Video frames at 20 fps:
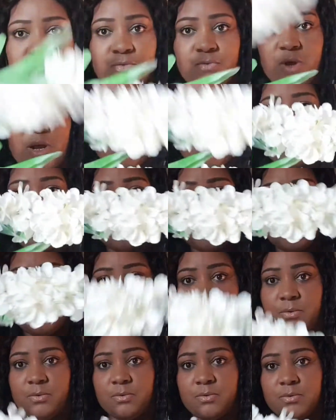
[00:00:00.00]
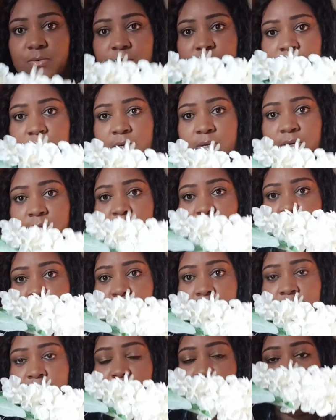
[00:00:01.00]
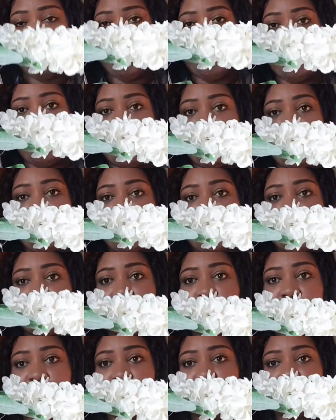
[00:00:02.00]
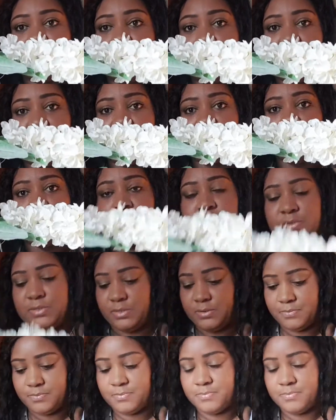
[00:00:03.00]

Right, so I had two of those.